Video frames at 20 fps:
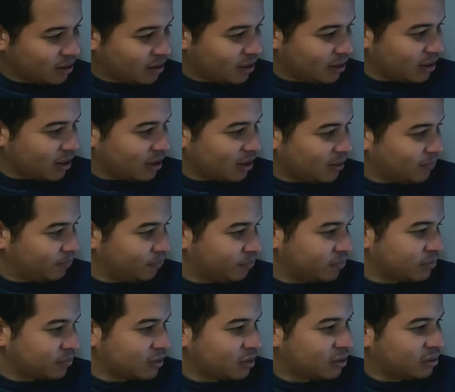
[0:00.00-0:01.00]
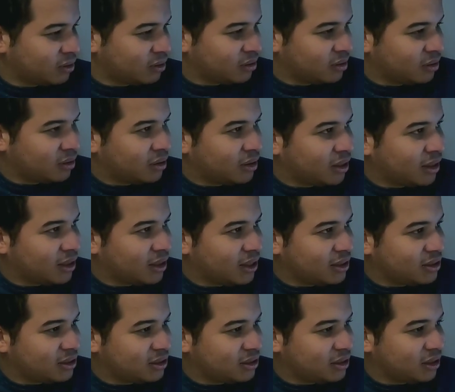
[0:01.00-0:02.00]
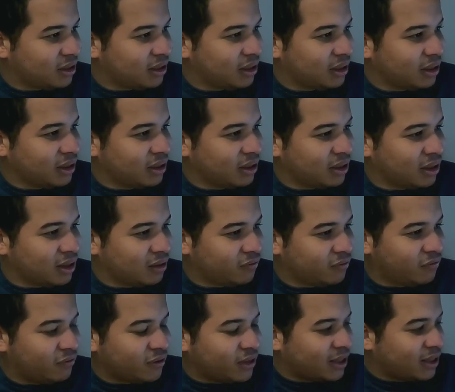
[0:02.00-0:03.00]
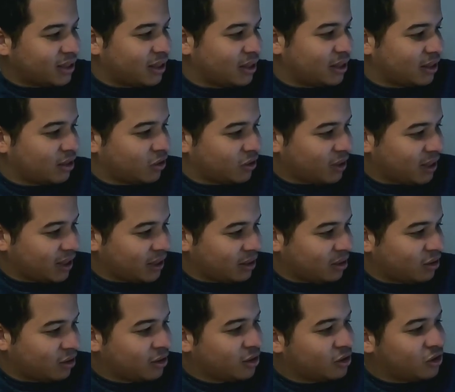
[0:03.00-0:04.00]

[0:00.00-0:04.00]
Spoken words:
And let's see if I can log in.